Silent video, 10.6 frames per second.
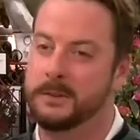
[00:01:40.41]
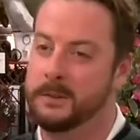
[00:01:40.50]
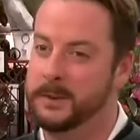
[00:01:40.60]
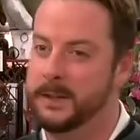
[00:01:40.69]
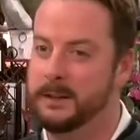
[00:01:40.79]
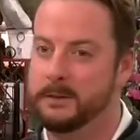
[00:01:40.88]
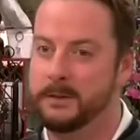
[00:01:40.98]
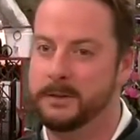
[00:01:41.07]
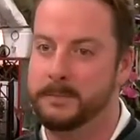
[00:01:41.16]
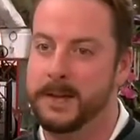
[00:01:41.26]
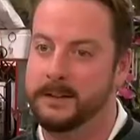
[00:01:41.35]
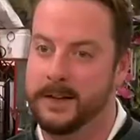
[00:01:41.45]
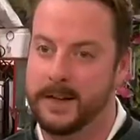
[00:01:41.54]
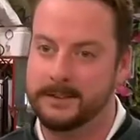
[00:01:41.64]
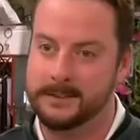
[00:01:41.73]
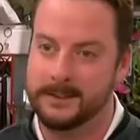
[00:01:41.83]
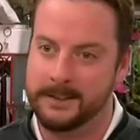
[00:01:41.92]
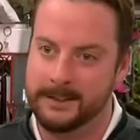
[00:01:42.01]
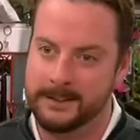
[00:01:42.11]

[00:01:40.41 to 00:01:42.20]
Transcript: 300 men last year.